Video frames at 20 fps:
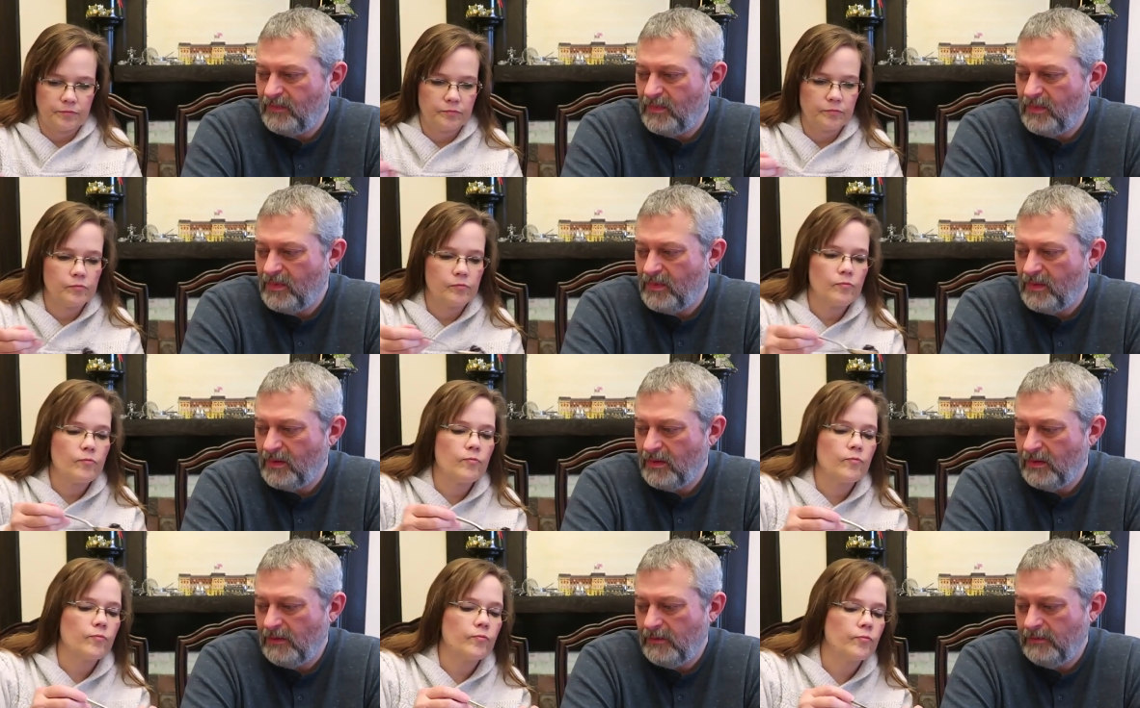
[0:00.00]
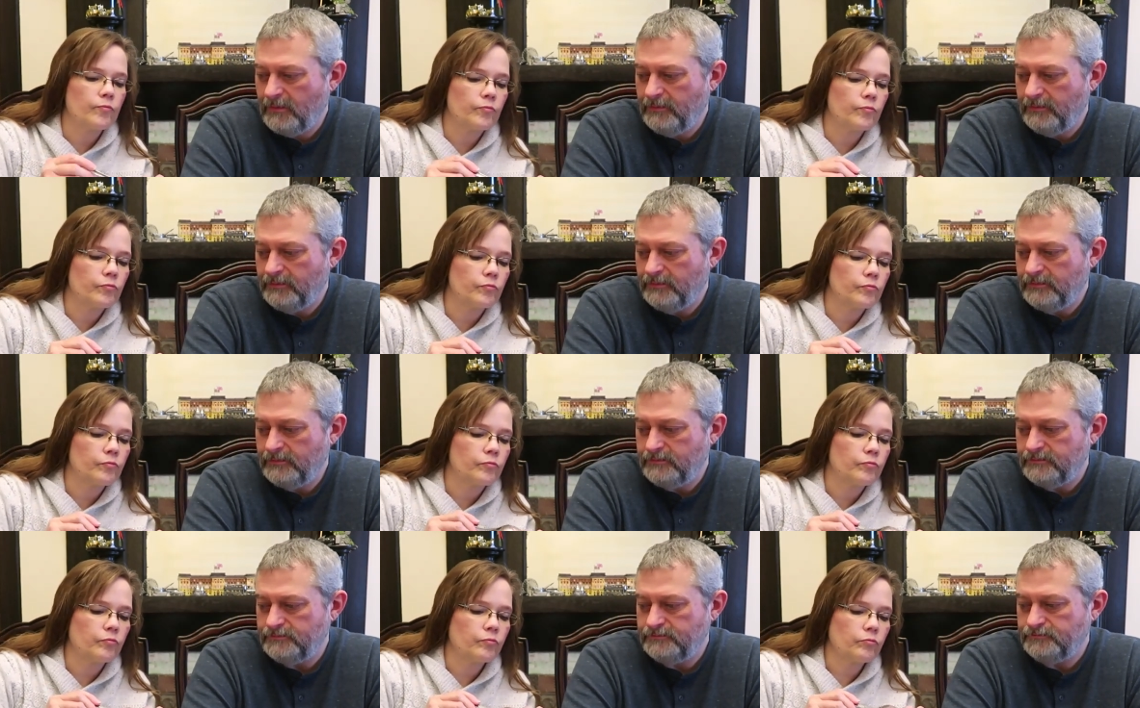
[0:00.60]

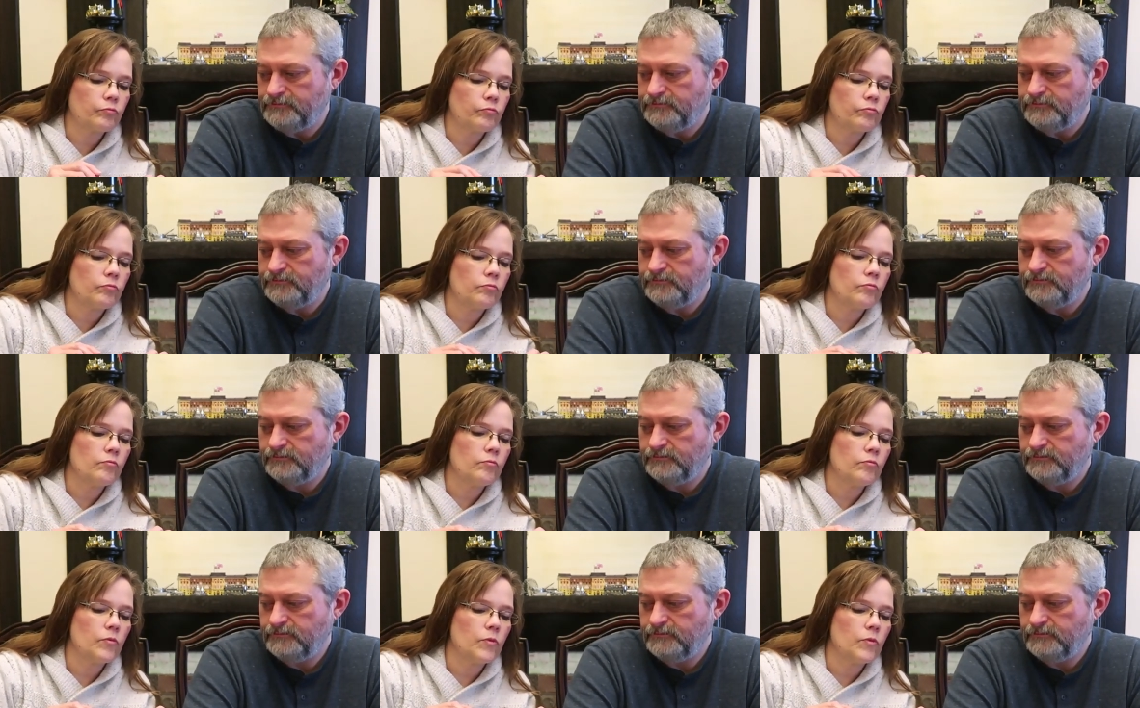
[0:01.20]
[no speech]